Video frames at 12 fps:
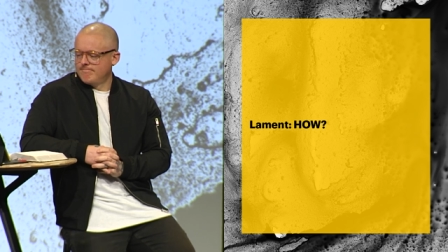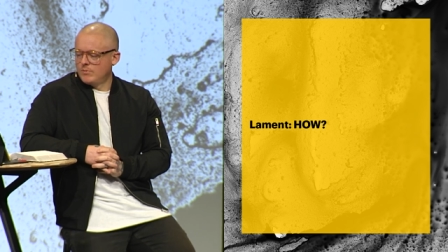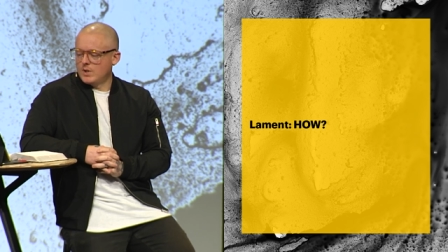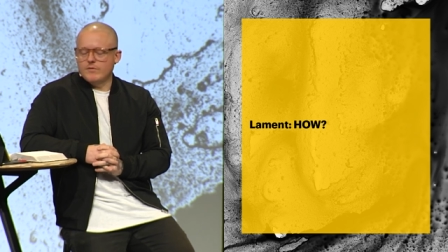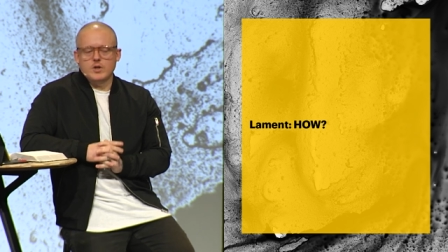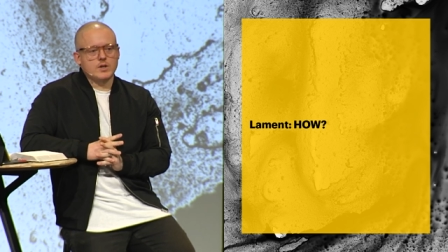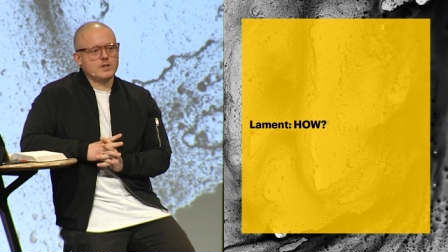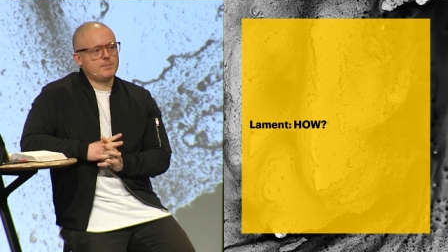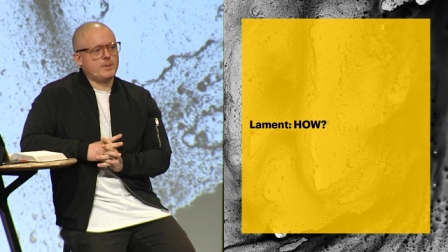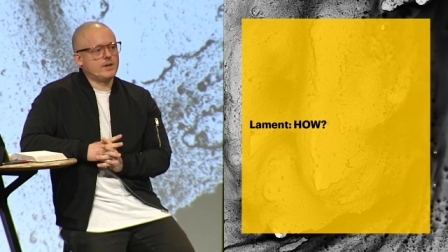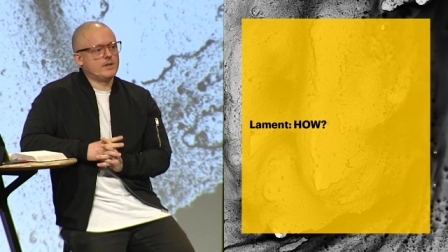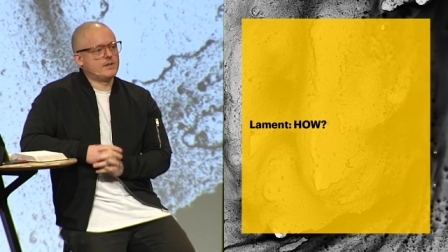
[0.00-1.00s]
What have your
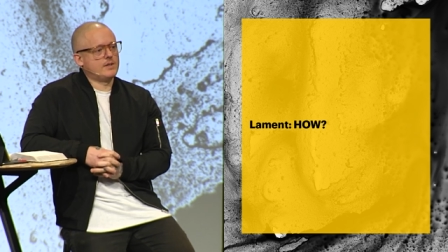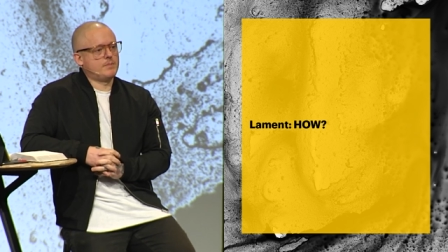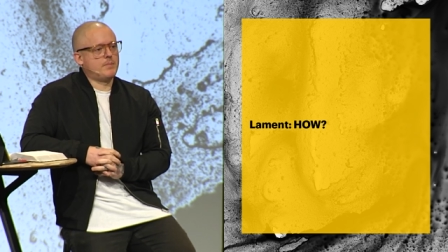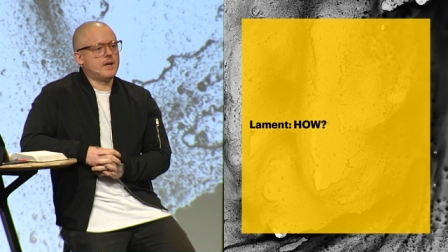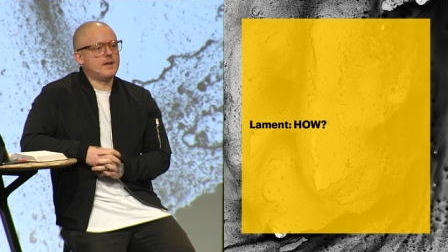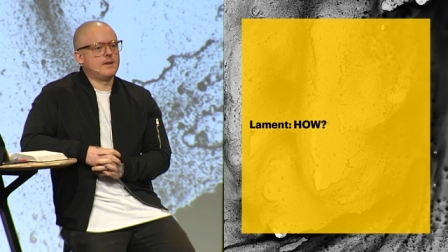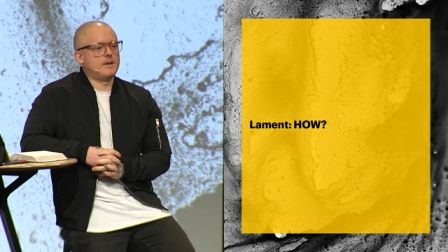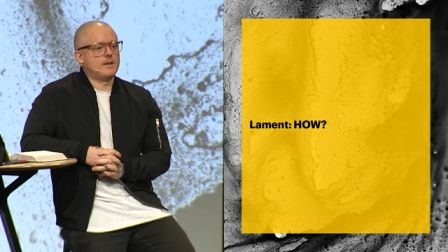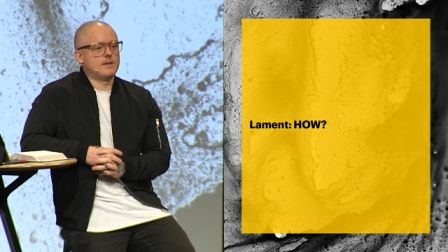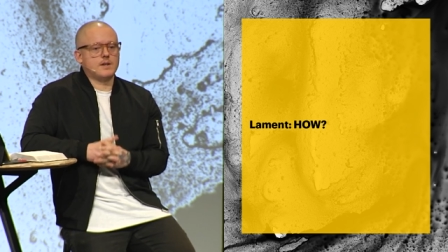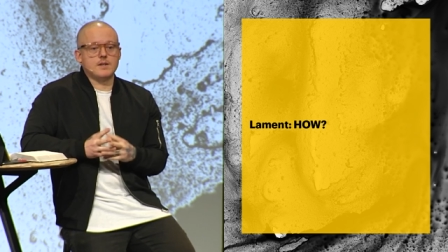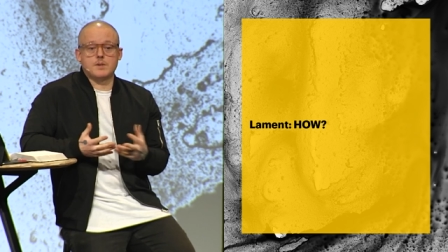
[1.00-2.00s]
experiences been,
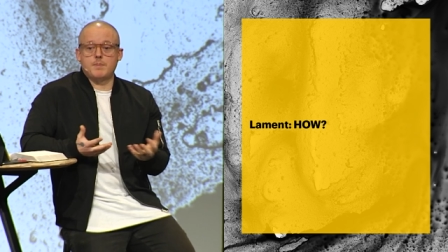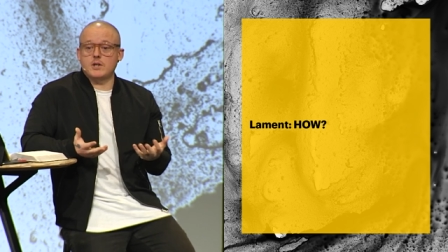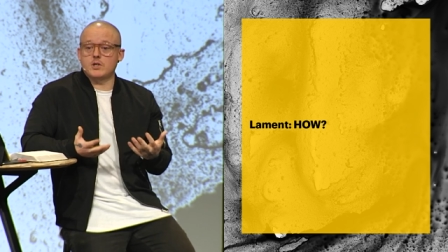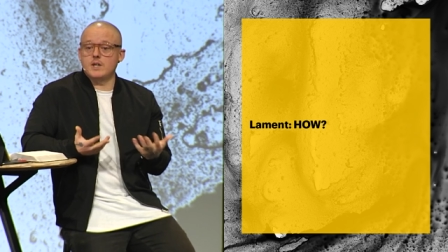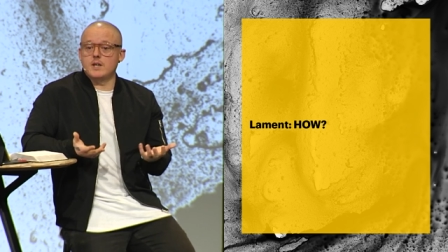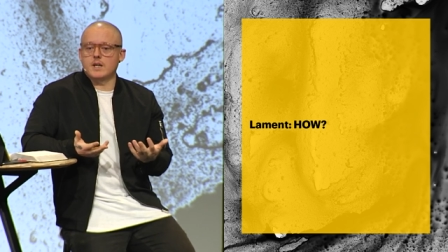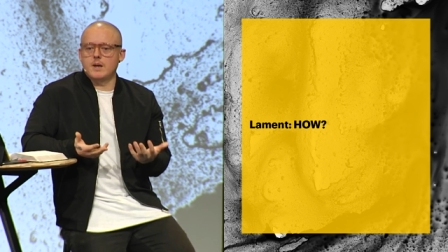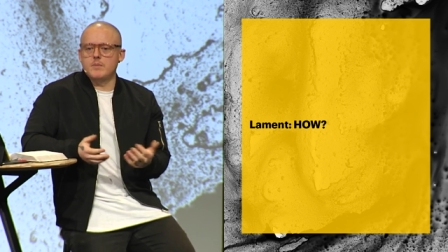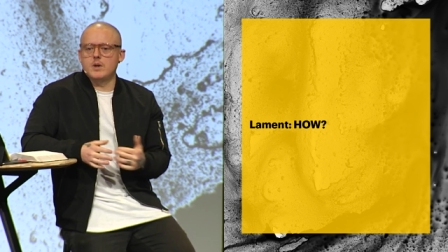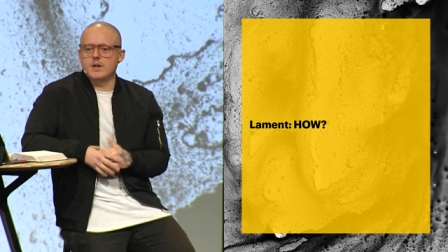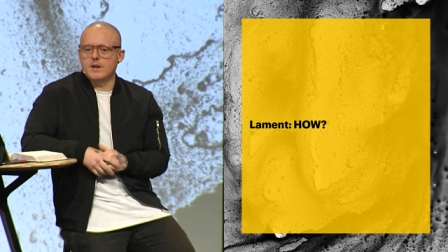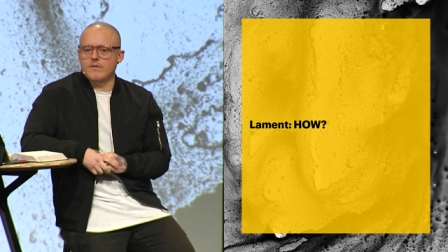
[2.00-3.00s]
especially in a
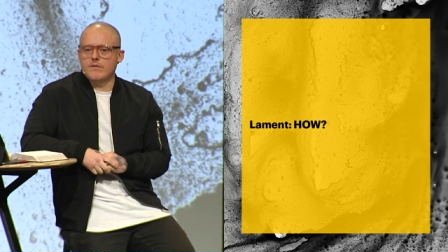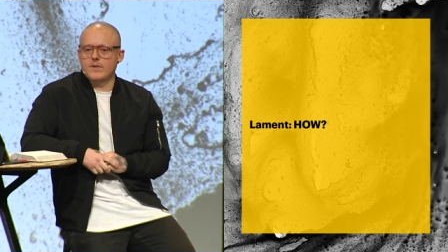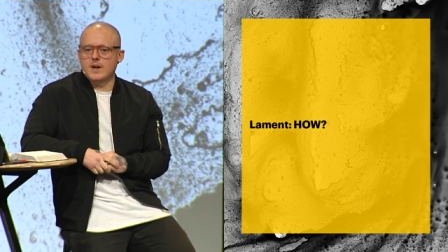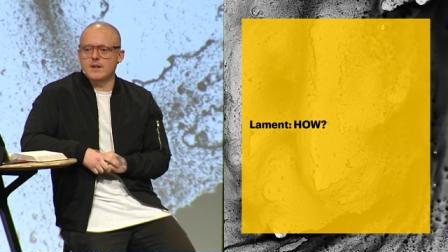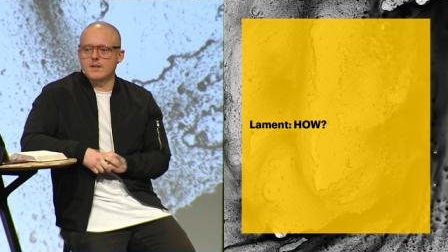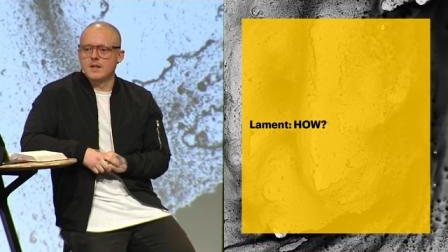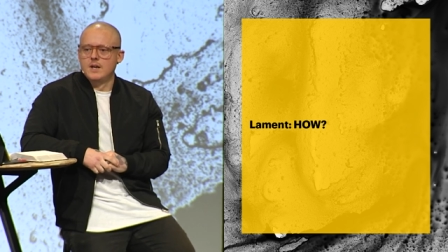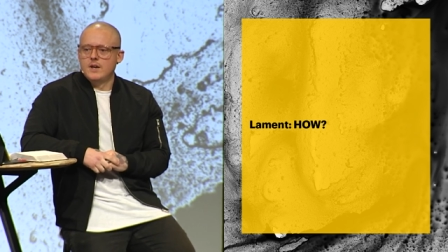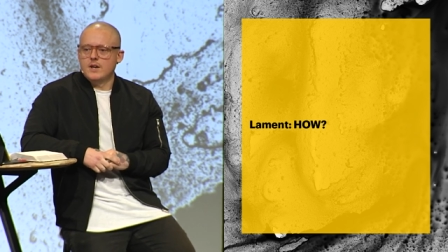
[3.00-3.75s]
community of faith?